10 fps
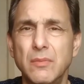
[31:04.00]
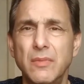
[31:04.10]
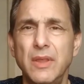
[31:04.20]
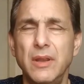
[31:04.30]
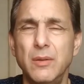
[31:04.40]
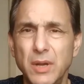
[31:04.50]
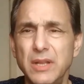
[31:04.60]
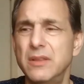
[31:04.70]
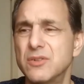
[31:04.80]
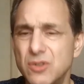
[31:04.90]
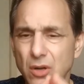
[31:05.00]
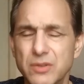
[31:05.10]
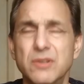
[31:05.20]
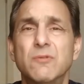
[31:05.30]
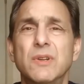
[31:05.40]
their money. They're
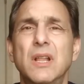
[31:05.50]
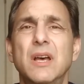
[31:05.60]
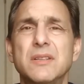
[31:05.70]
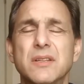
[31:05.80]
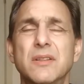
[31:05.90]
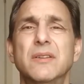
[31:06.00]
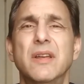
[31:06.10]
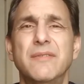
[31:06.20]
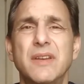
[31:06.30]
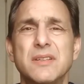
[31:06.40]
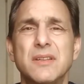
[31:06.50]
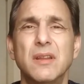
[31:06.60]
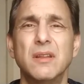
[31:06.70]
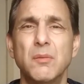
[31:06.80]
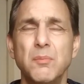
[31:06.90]
starting to realize and they're
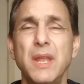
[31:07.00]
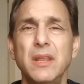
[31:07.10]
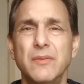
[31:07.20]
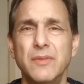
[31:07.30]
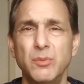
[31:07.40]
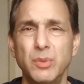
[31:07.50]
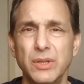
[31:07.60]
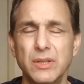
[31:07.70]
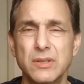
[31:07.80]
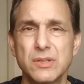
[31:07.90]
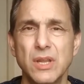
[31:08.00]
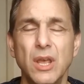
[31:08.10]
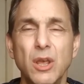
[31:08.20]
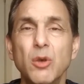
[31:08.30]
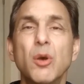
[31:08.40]
divesting many of their billions.
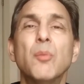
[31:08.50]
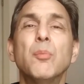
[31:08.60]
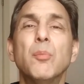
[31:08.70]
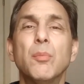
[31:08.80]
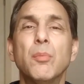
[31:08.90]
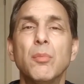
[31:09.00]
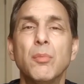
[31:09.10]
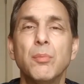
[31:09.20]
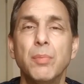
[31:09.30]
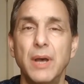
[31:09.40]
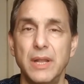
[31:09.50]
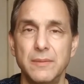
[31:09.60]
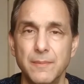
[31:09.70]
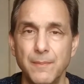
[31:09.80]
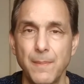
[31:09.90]
But
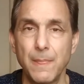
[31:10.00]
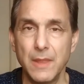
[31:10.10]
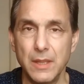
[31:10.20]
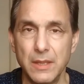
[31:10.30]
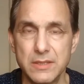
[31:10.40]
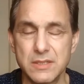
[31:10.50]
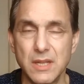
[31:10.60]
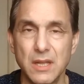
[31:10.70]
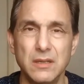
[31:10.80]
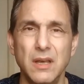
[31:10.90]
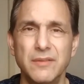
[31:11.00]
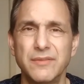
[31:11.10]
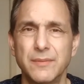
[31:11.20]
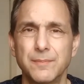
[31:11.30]
it's not enough.